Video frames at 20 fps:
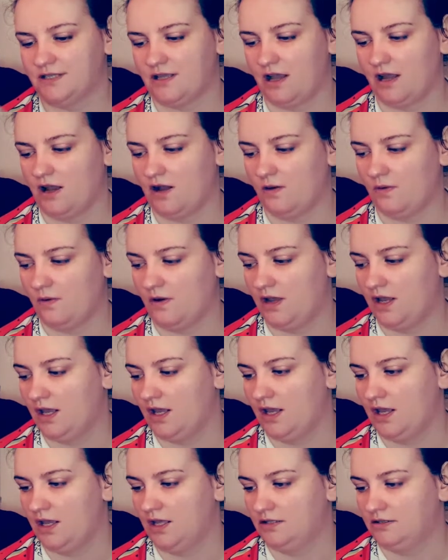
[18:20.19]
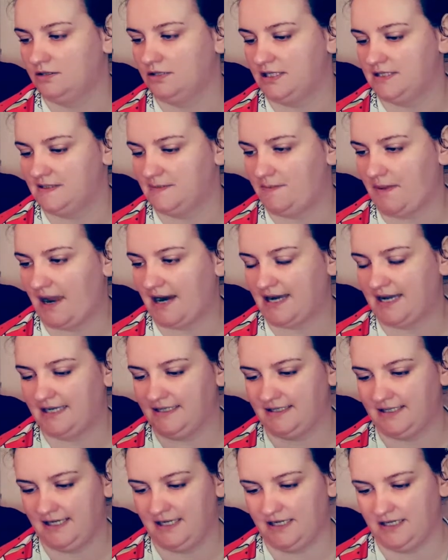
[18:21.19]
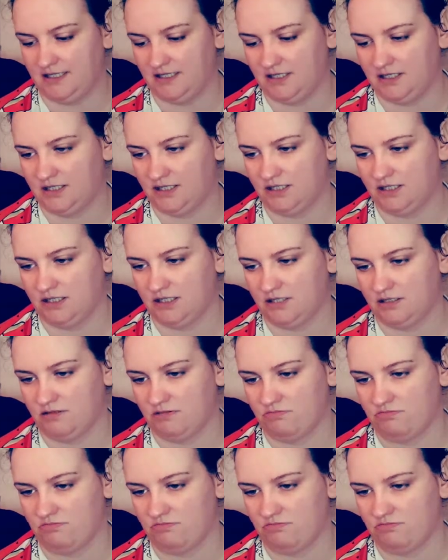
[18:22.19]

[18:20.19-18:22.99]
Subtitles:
so this packet is,